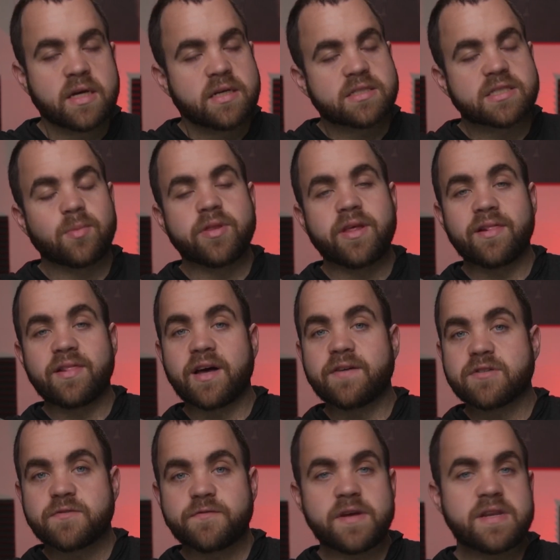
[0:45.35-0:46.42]
Someone that
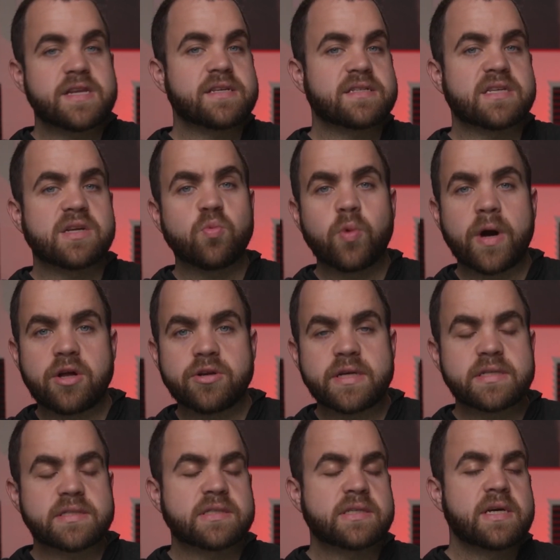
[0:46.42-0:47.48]
loves fitness and
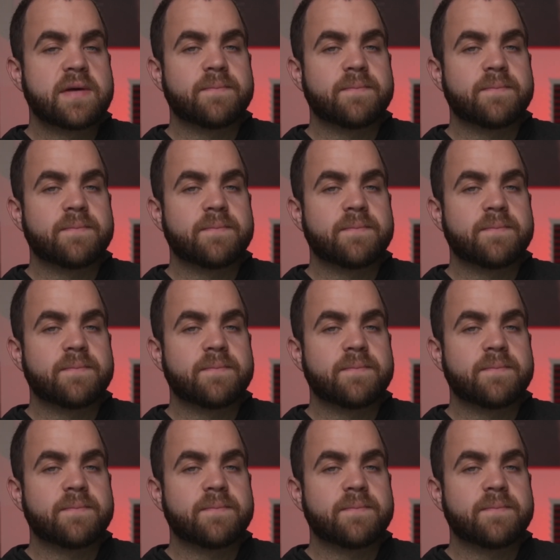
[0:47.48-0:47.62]
wellness,